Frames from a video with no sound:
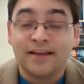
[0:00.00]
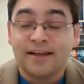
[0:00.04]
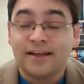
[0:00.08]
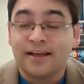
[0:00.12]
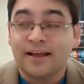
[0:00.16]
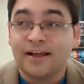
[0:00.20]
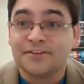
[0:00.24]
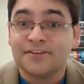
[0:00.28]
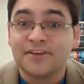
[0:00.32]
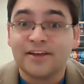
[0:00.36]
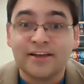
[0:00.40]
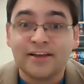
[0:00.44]

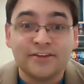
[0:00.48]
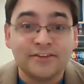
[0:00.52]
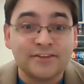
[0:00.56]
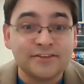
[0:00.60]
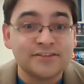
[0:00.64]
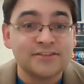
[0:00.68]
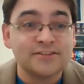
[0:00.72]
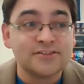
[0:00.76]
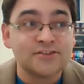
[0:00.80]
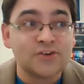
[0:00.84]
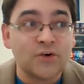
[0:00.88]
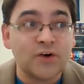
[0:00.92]
I'll tell you, this
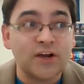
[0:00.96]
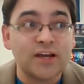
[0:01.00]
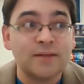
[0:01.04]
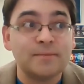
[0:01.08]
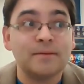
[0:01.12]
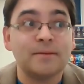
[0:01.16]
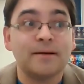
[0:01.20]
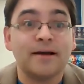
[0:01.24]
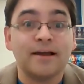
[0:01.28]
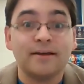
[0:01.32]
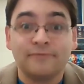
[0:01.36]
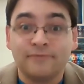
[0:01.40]
is going to be
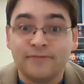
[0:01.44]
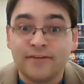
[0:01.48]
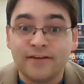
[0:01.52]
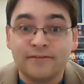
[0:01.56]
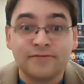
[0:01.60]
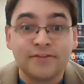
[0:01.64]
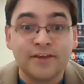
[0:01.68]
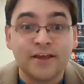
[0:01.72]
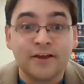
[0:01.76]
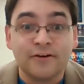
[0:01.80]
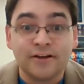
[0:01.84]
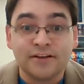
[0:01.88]
my
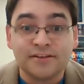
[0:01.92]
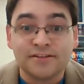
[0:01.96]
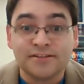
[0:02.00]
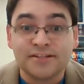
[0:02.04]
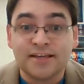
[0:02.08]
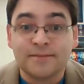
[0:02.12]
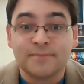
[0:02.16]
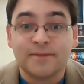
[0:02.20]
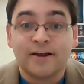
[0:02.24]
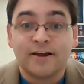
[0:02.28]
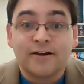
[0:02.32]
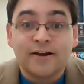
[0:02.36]
5th year at
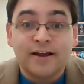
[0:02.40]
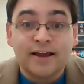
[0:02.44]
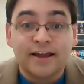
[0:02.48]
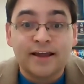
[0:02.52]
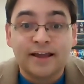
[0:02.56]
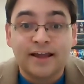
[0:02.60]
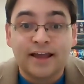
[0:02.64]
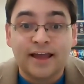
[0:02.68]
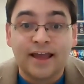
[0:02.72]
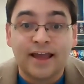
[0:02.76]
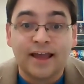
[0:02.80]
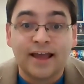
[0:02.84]

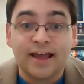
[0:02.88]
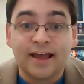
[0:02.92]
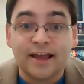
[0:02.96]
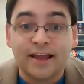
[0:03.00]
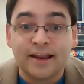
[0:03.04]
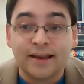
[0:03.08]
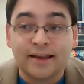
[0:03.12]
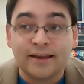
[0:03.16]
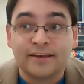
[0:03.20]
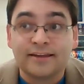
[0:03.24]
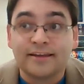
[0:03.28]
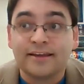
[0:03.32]
Seabury,
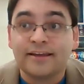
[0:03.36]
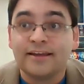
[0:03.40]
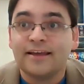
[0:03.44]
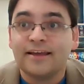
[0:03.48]
and